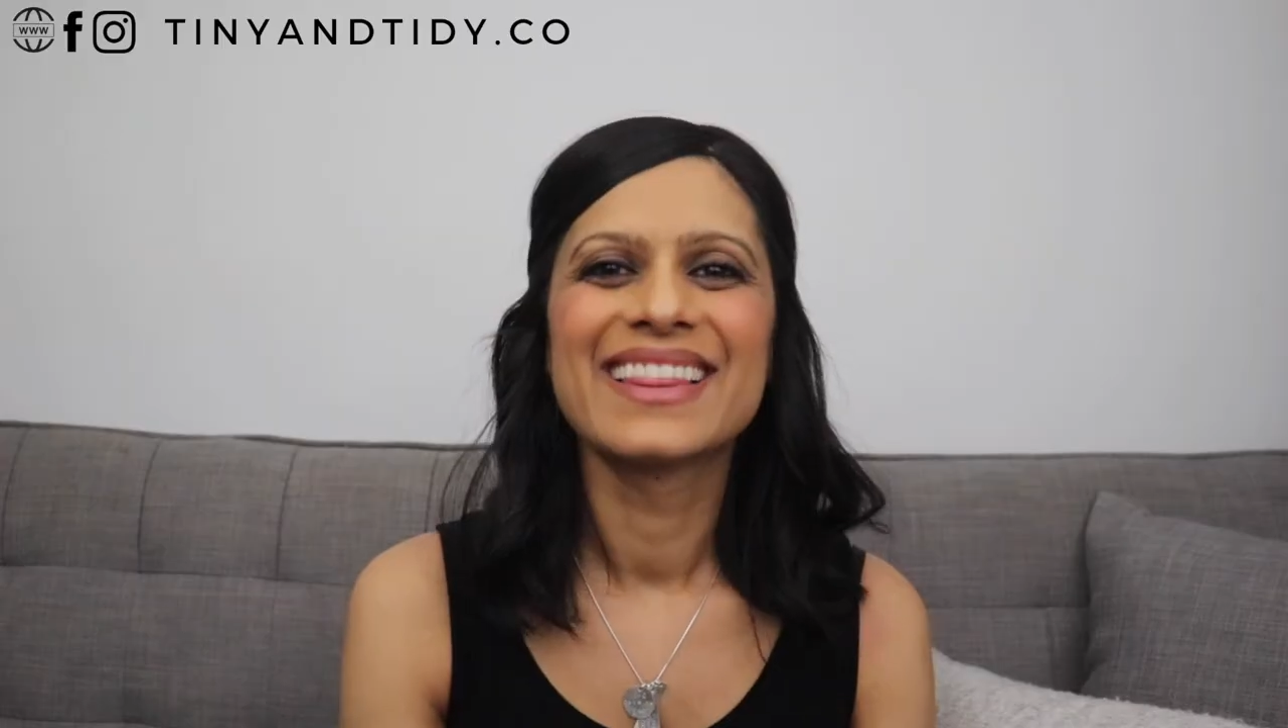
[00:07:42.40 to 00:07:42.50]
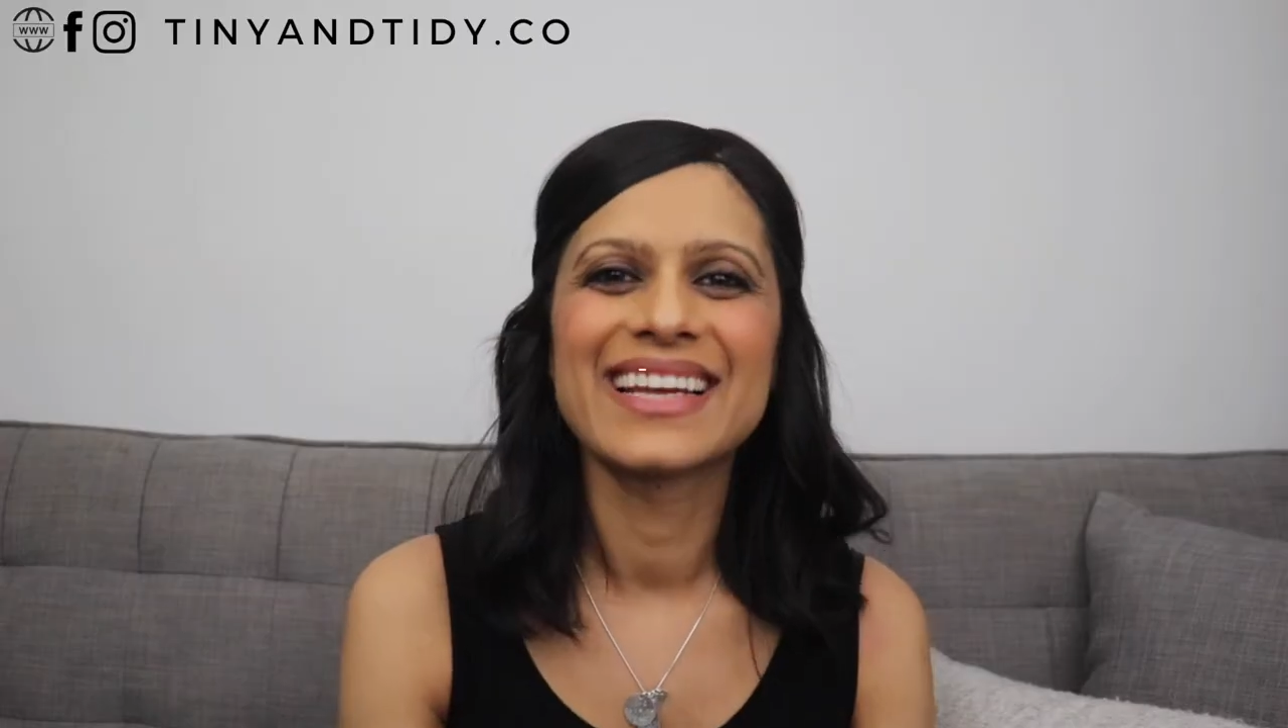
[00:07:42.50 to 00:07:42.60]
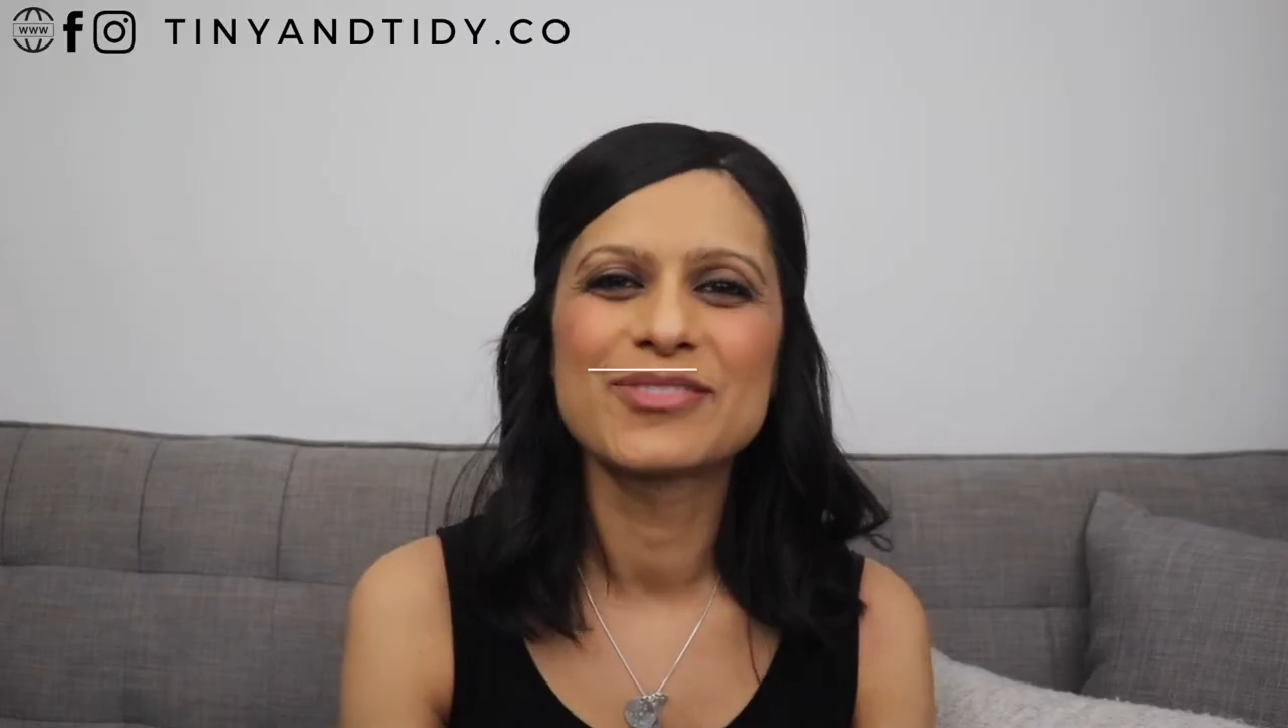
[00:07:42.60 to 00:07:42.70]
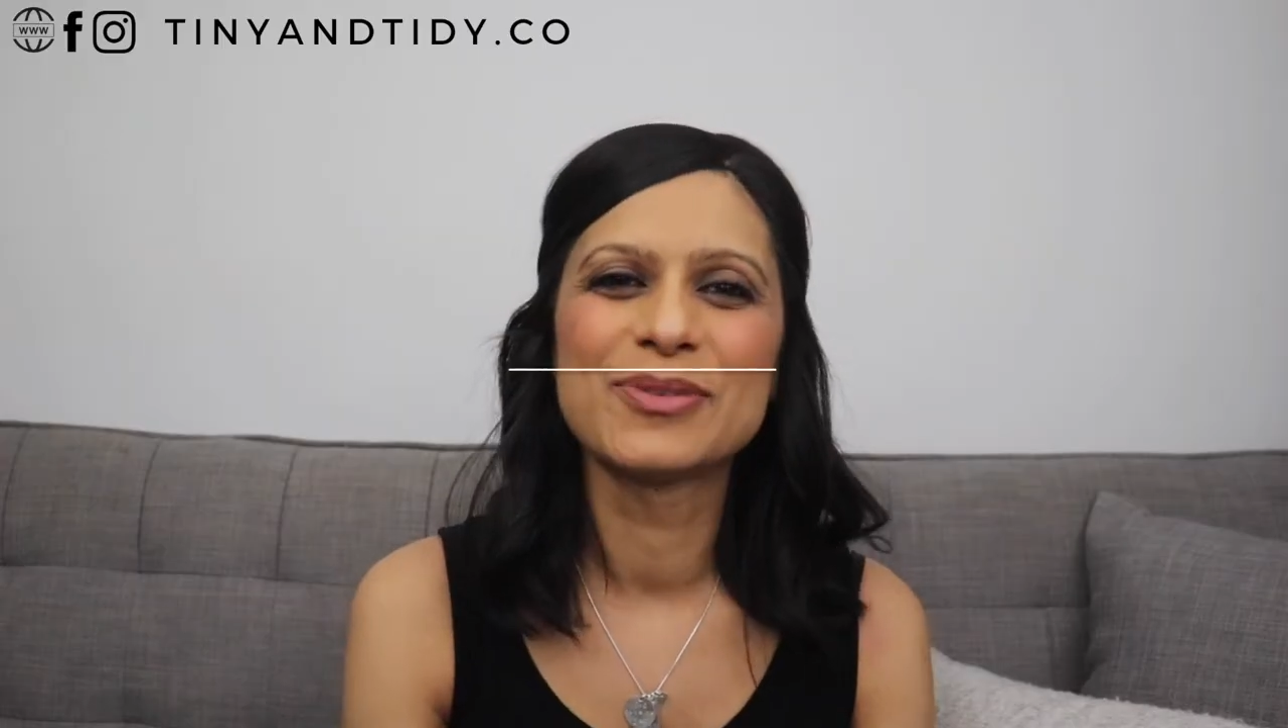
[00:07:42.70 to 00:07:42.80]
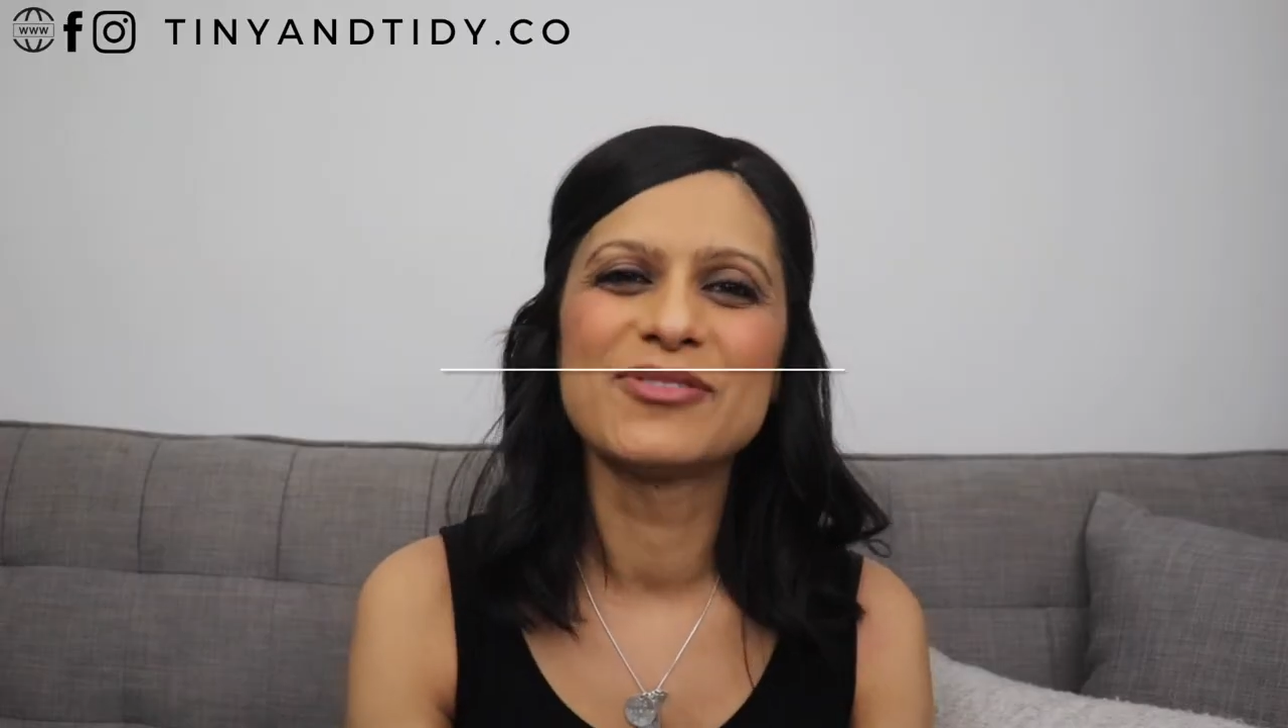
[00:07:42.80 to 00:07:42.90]

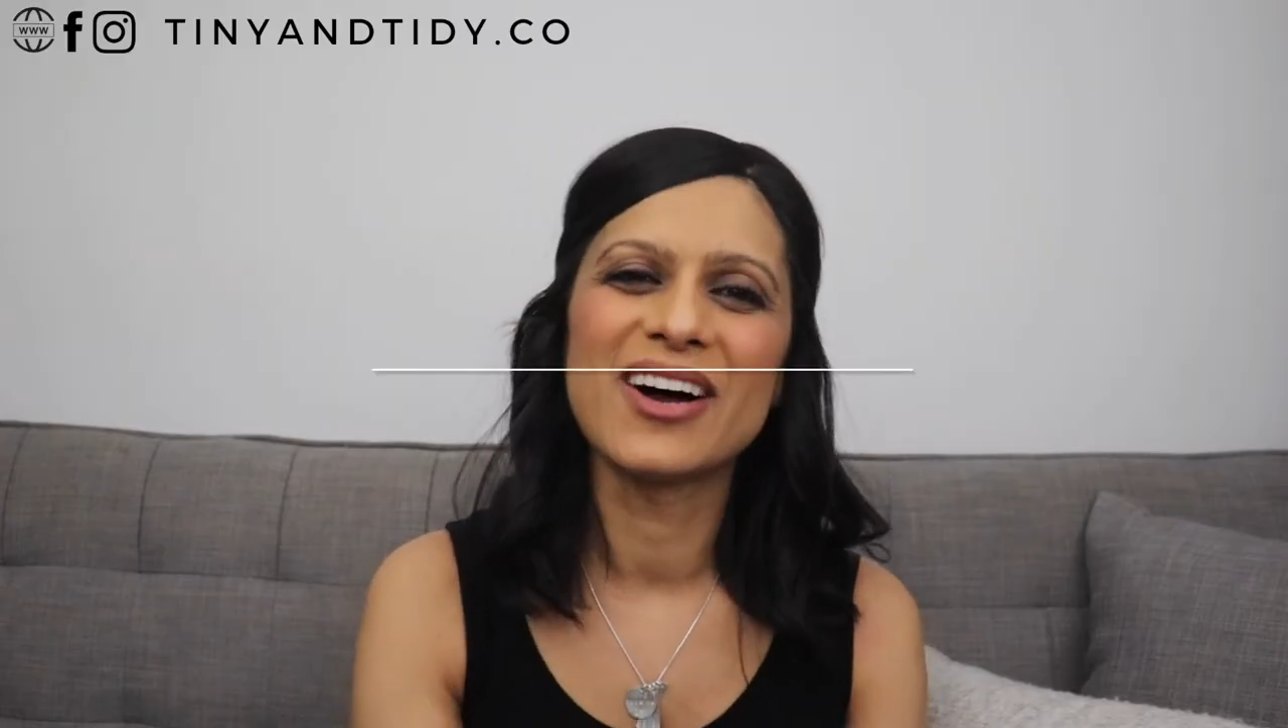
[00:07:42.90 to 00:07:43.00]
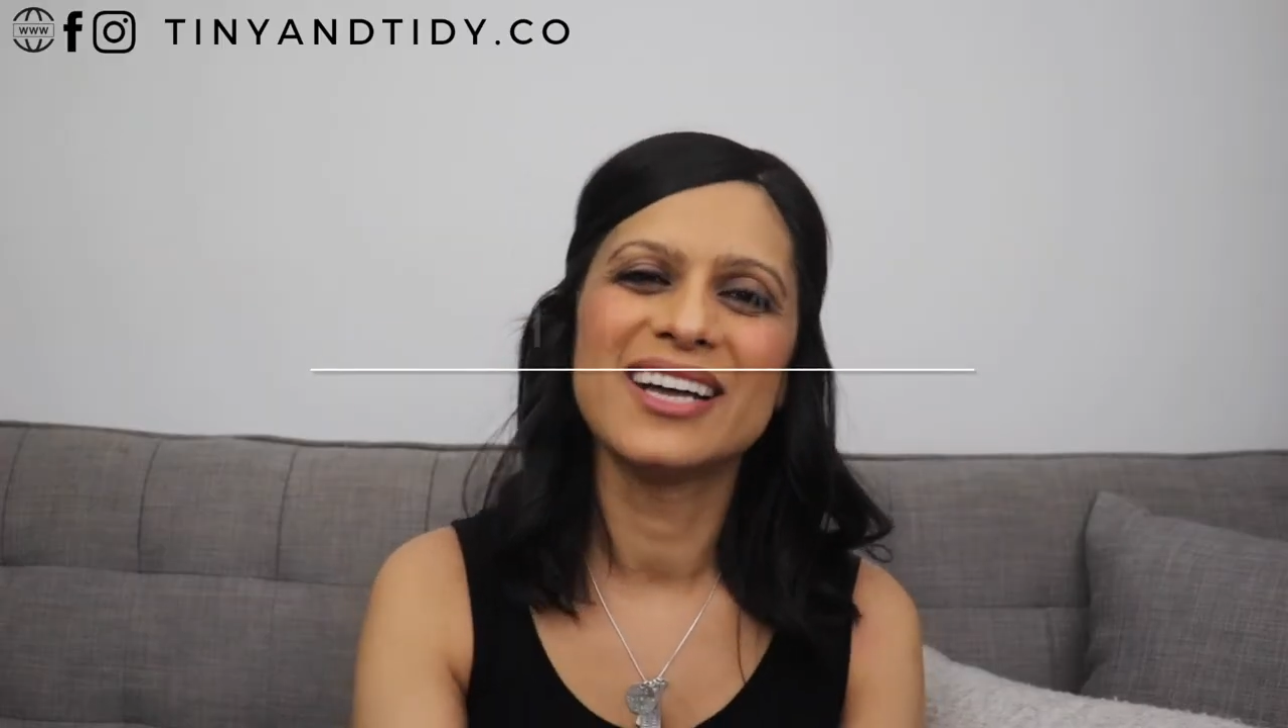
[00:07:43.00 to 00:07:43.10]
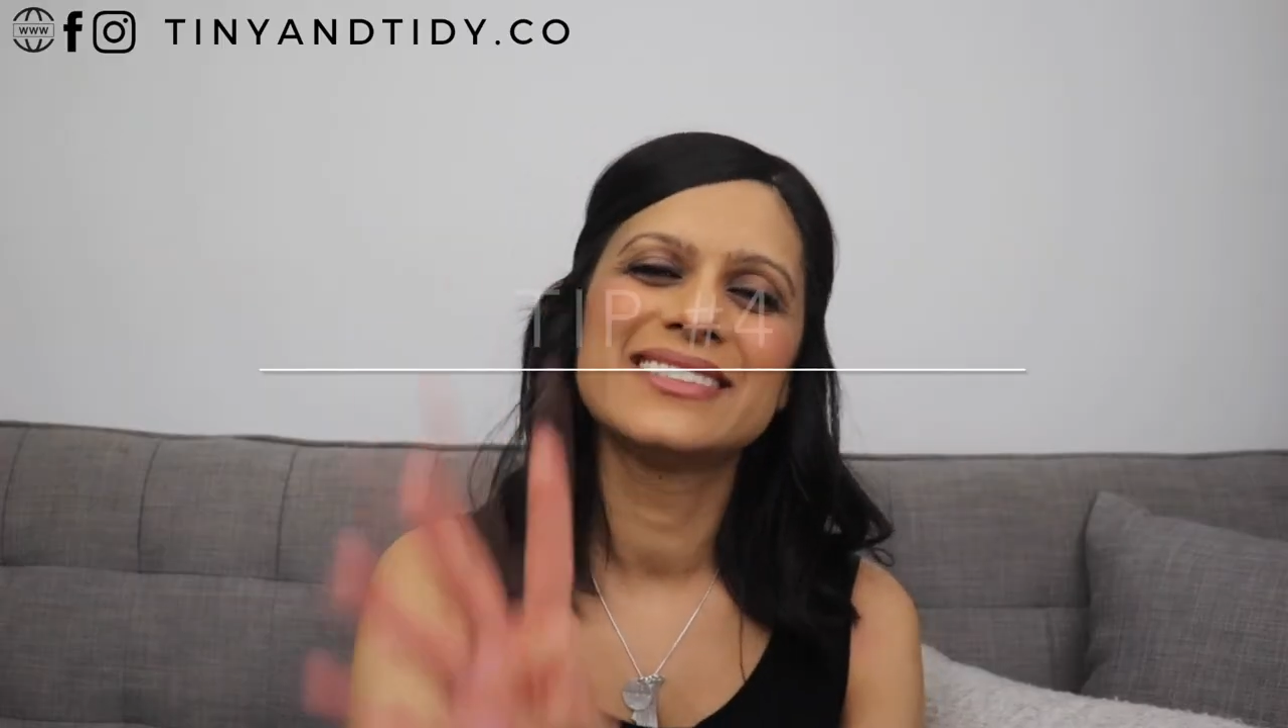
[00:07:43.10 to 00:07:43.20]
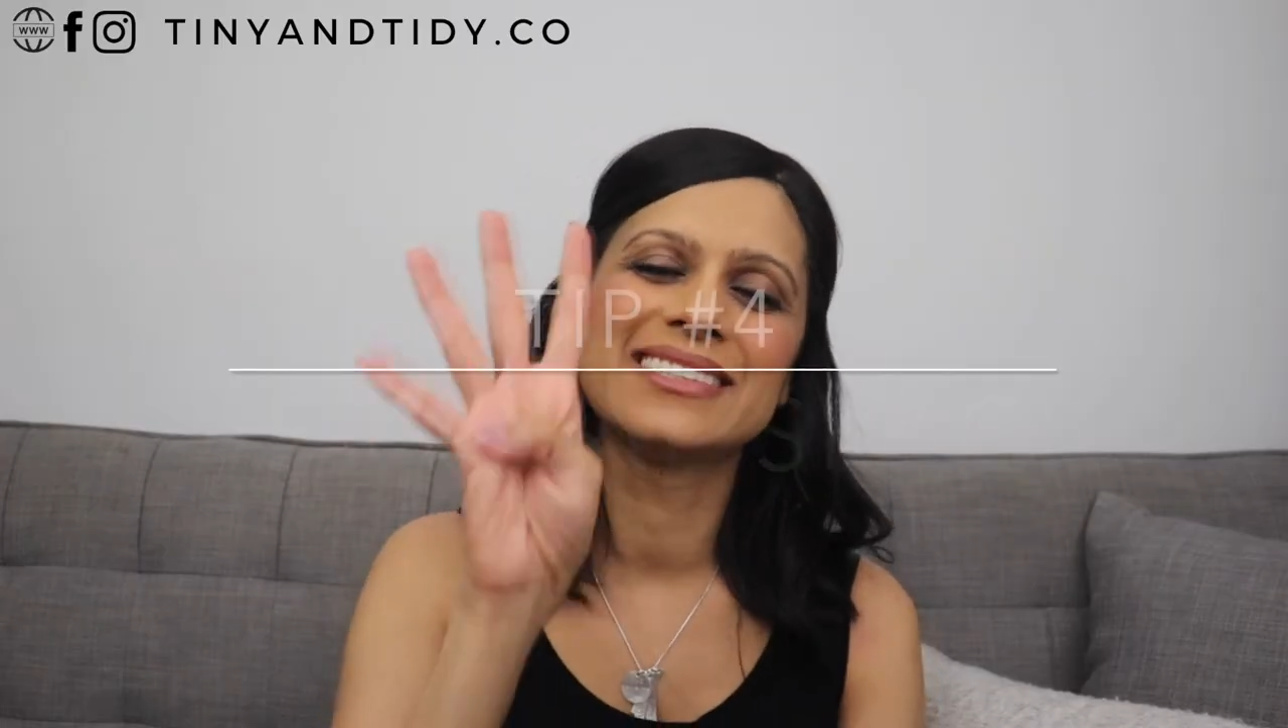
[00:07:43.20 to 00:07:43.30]
Let's move on